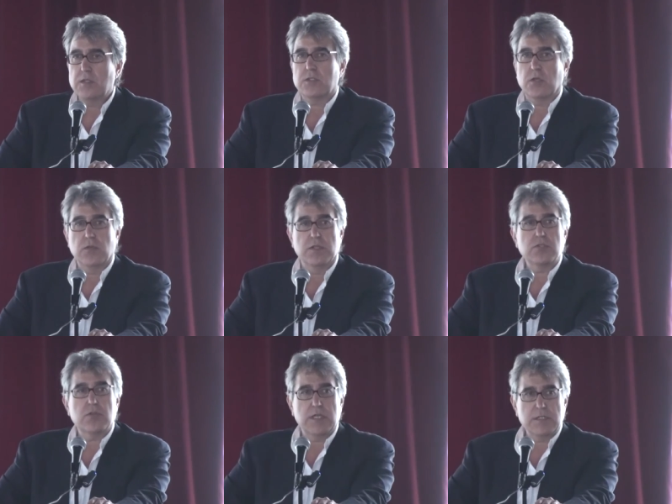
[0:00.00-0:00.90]
So the
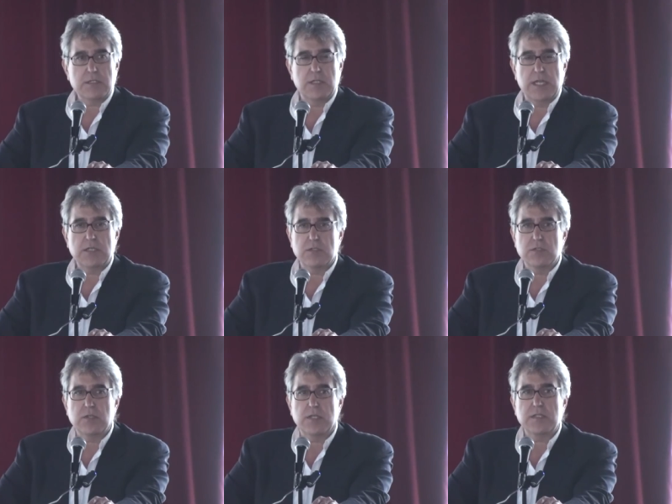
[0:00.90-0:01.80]
trust, the
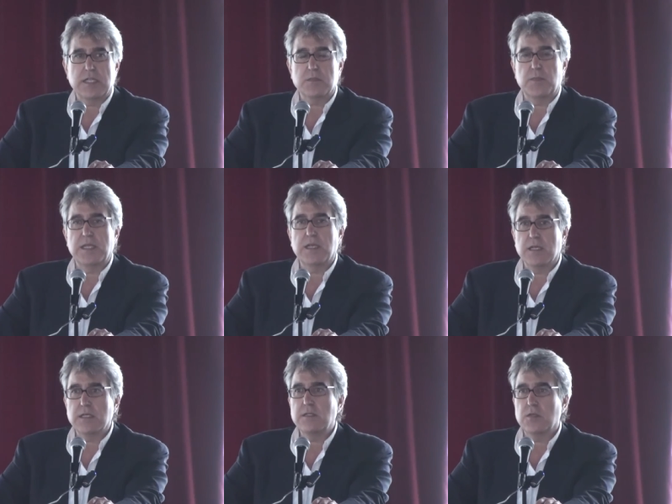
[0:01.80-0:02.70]
National Trust, has
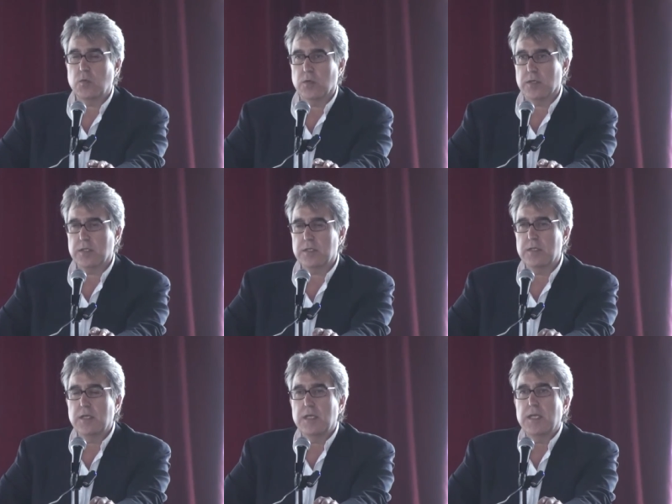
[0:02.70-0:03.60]
begun the work
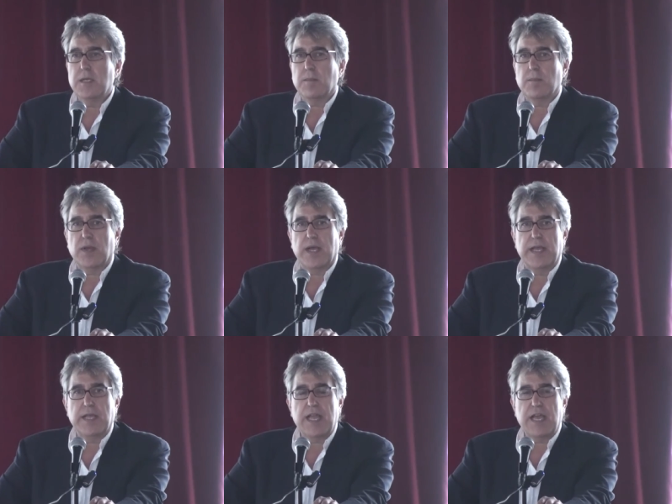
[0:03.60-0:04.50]

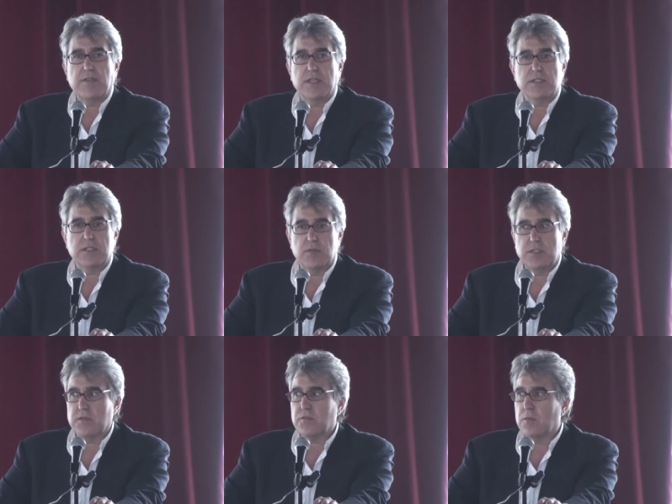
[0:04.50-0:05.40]
by having a
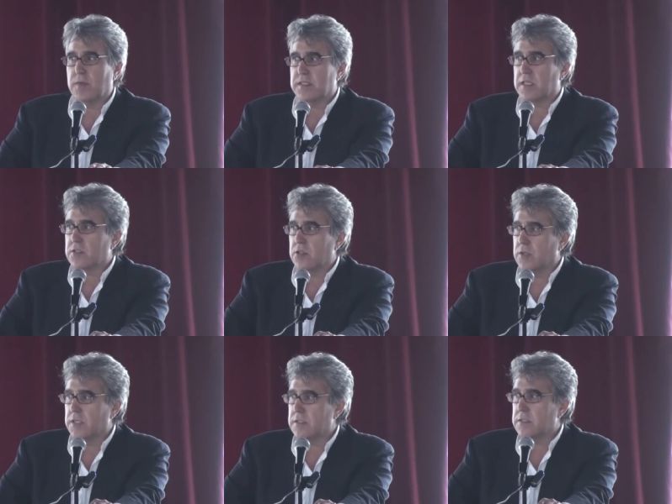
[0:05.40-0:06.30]
series of
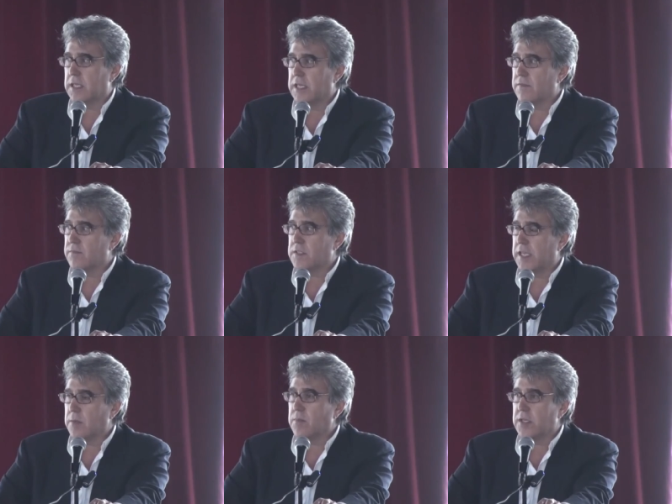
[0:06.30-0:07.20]
conversaciones. They have
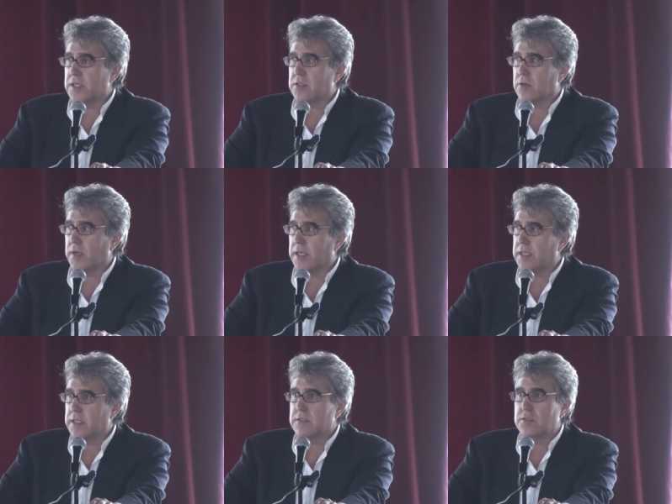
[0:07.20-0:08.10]
taken place
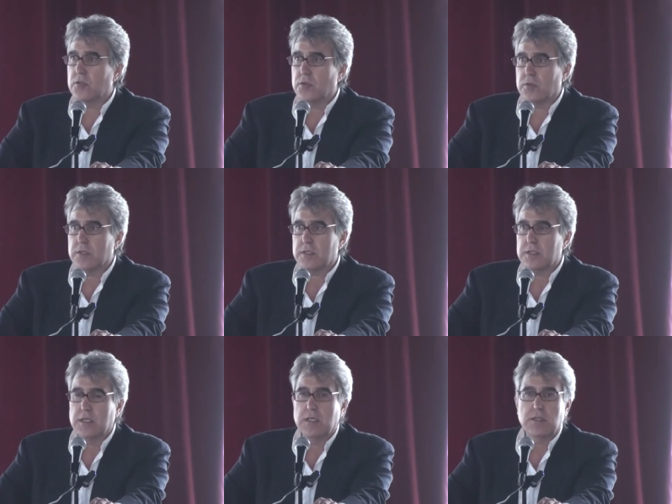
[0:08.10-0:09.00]
already in New York.
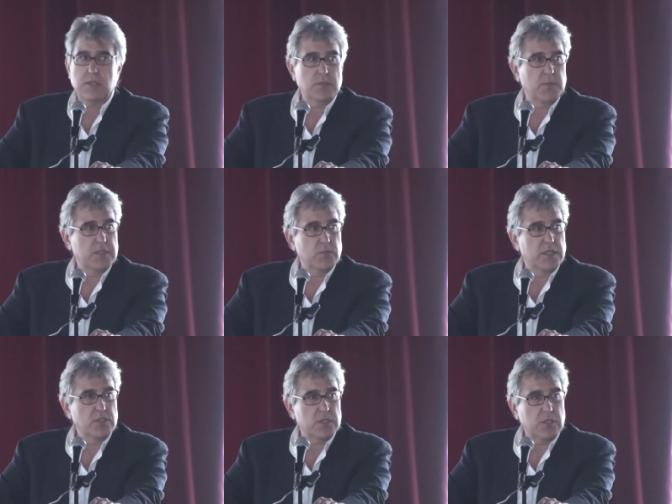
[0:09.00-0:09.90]
There's been
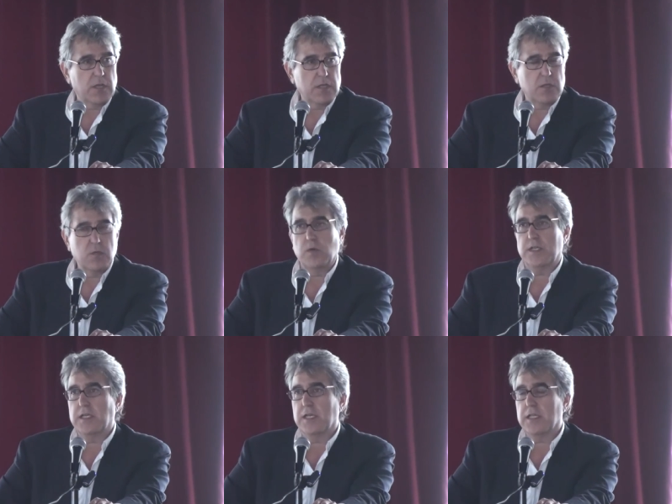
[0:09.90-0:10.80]
one in Chicago,
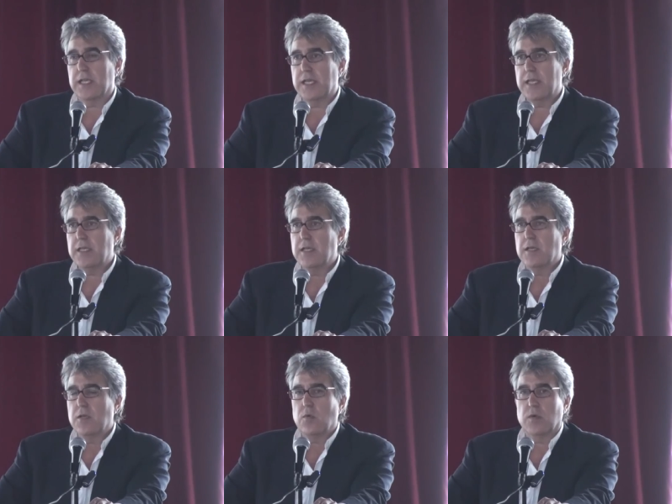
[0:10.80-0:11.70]
one in LA,
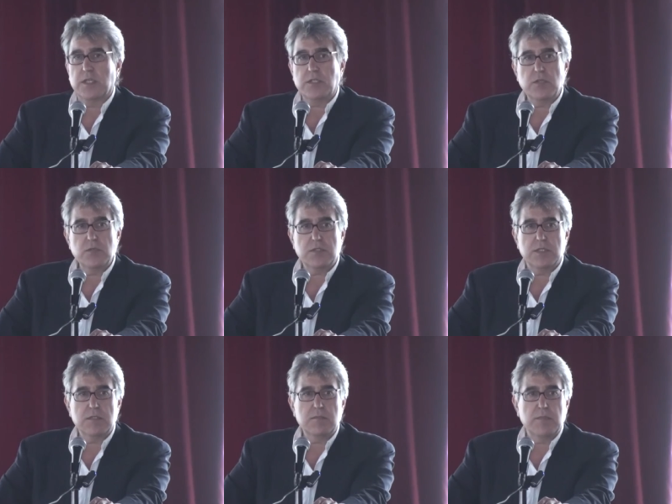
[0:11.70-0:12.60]
one in
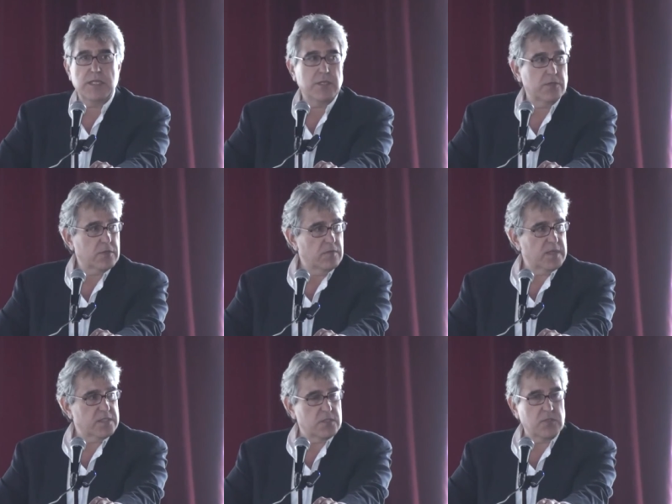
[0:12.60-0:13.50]
Houston. Many other
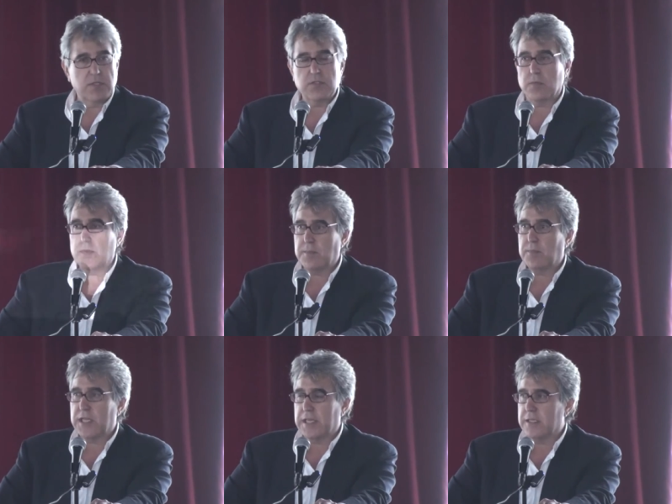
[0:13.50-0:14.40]
conversaciones are
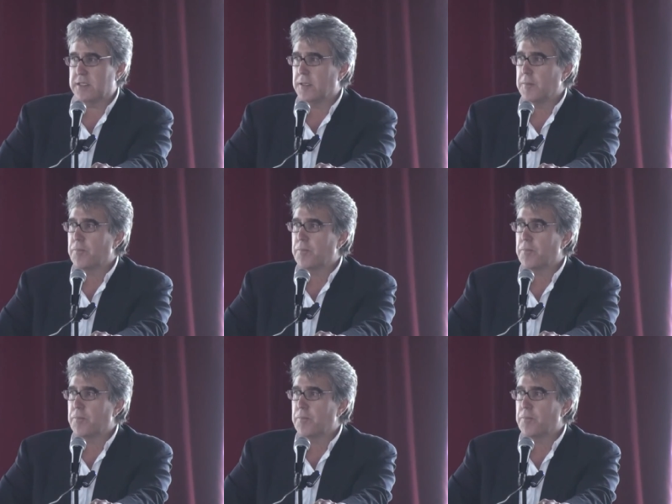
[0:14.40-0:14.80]
being planned.